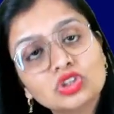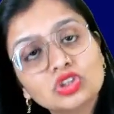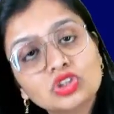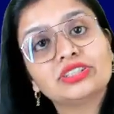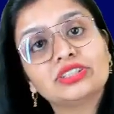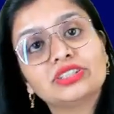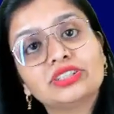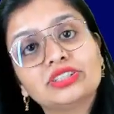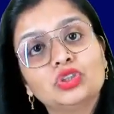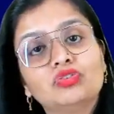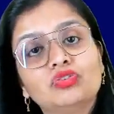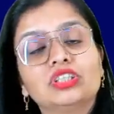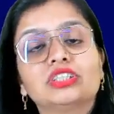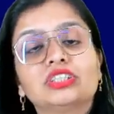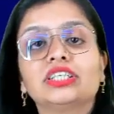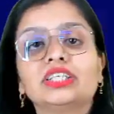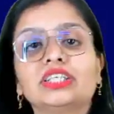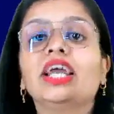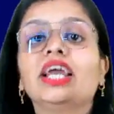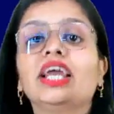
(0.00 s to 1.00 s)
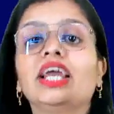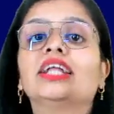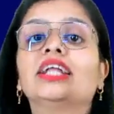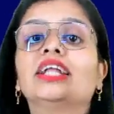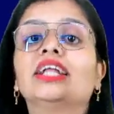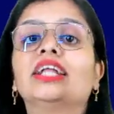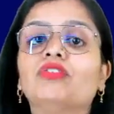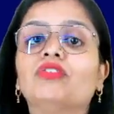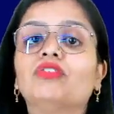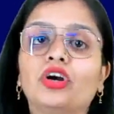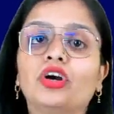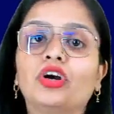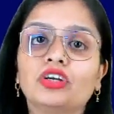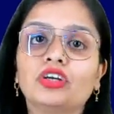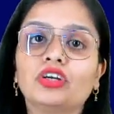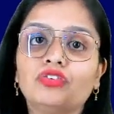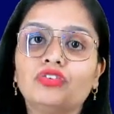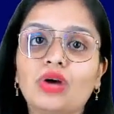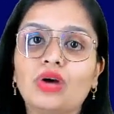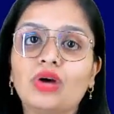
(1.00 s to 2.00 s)
places you will see the water
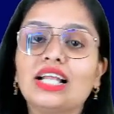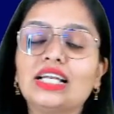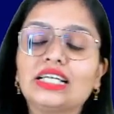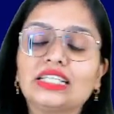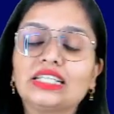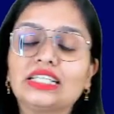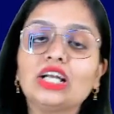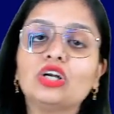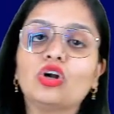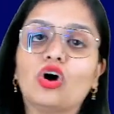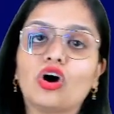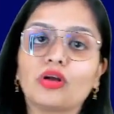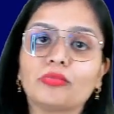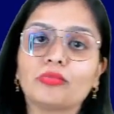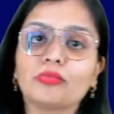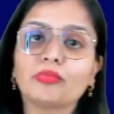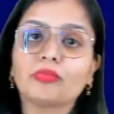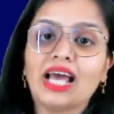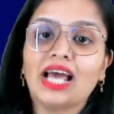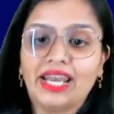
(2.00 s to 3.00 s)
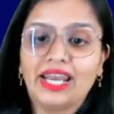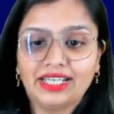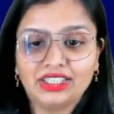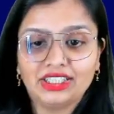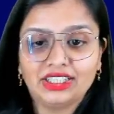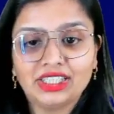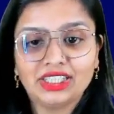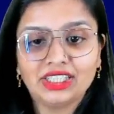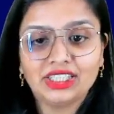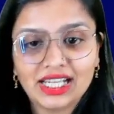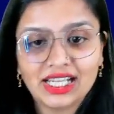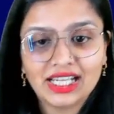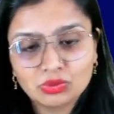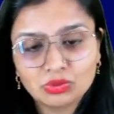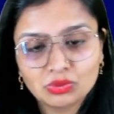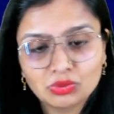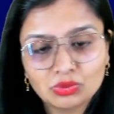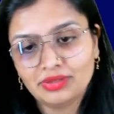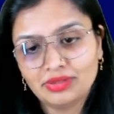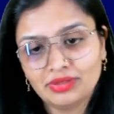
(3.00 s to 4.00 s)
flow in the normal direction as
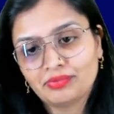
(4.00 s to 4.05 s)
well.